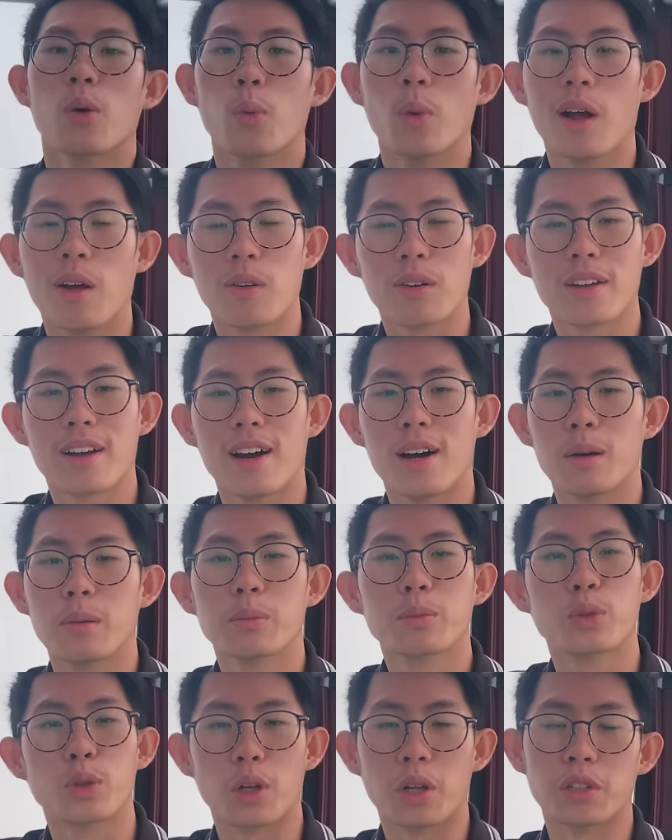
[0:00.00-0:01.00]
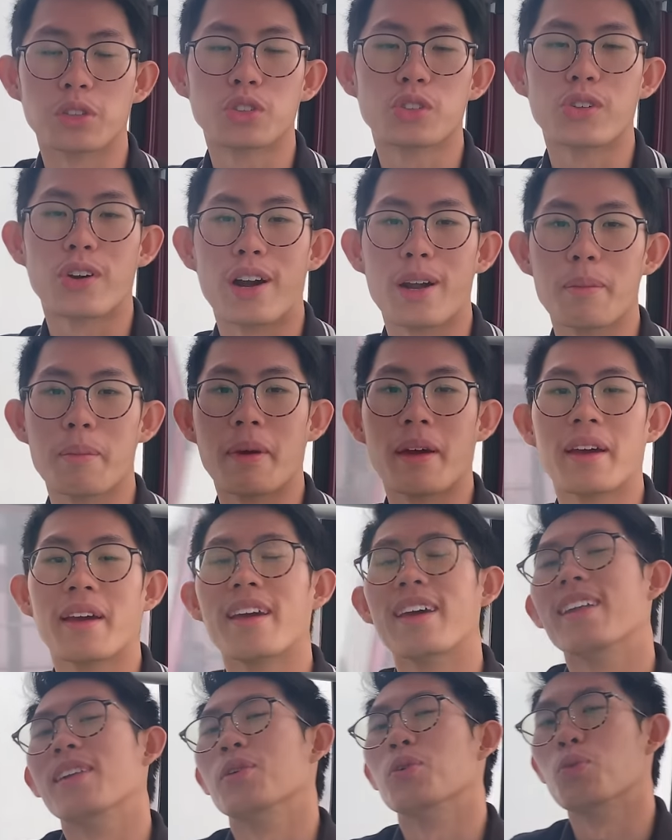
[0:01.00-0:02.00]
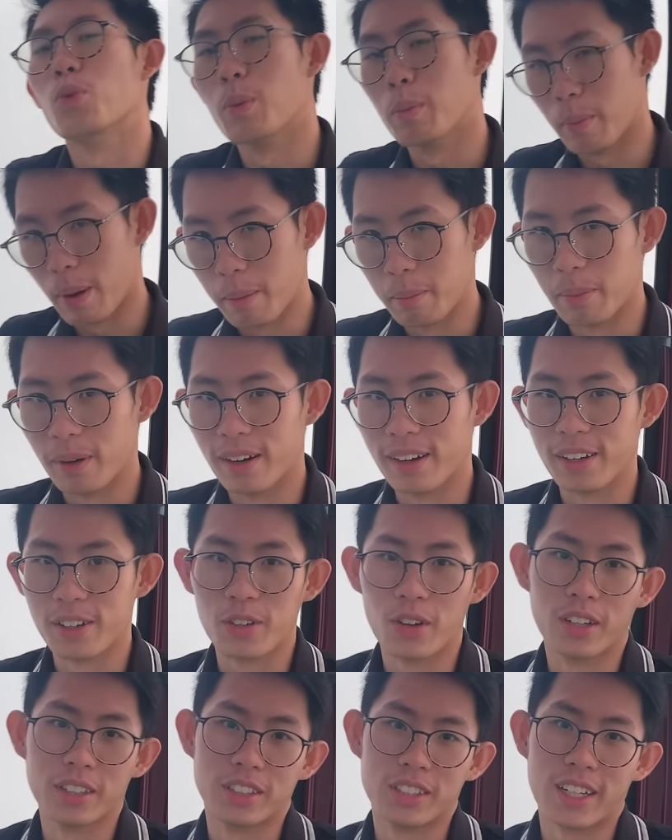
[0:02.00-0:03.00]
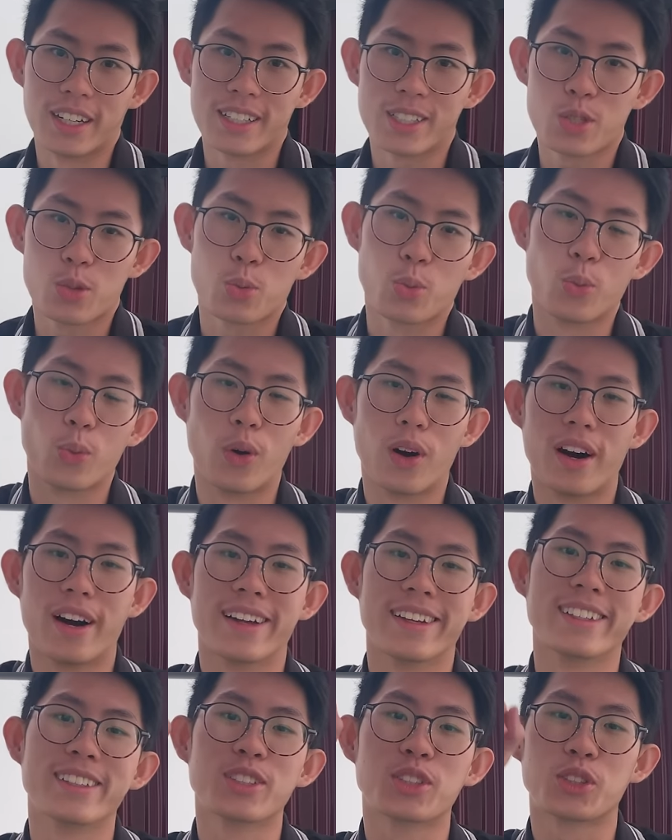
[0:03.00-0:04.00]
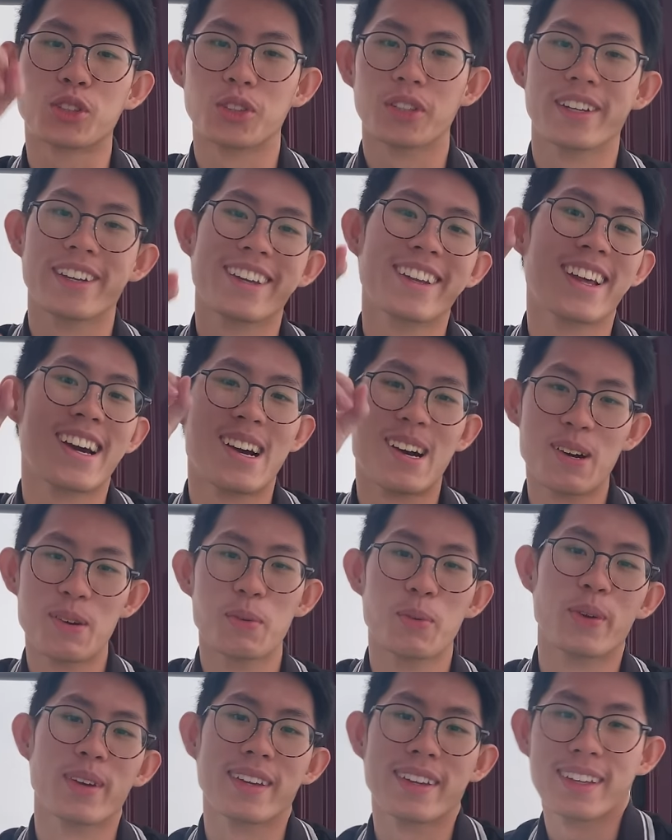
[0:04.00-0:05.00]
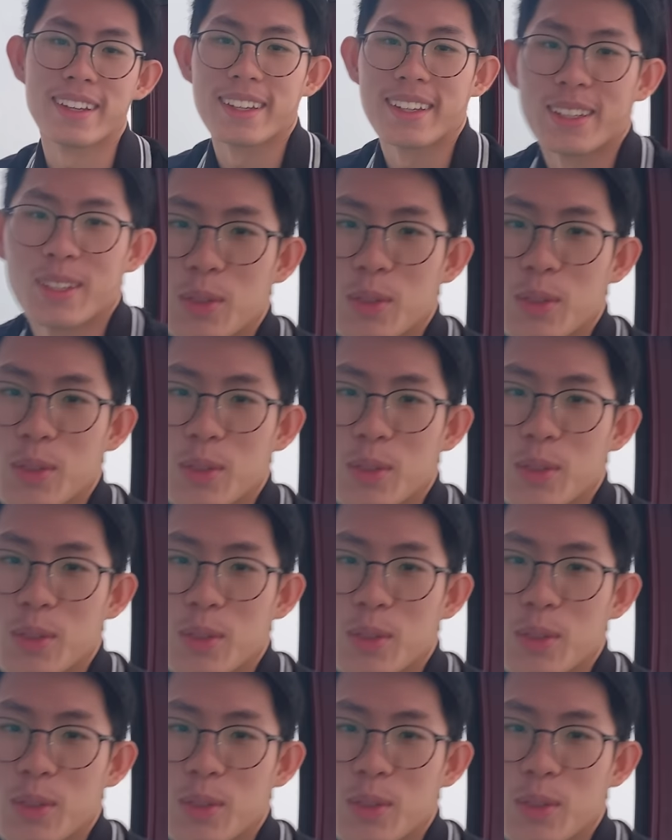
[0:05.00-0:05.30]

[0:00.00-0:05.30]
Welcome to the tribe, and remember, you're just one trade away.